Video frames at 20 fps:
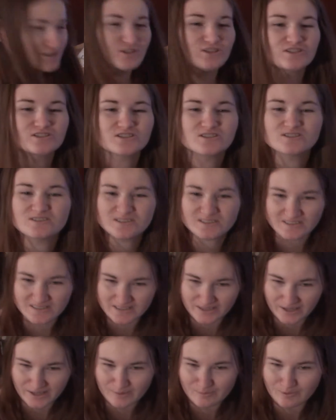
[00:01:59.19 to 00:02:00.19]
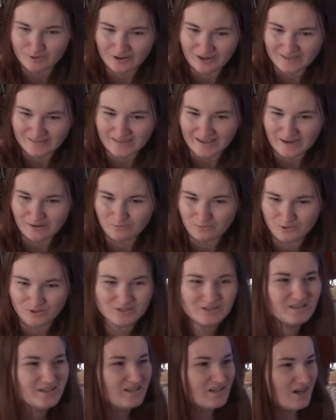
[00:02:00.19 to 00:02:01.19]
Just a disclaimer on that
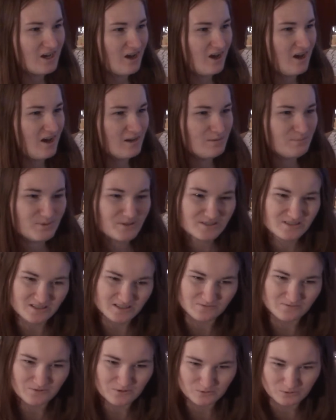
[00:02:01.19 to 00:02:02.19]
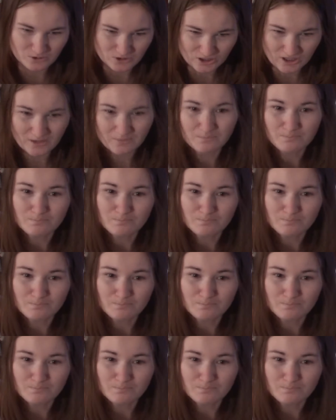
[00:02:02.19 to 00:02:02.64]
one. I basically photoshopped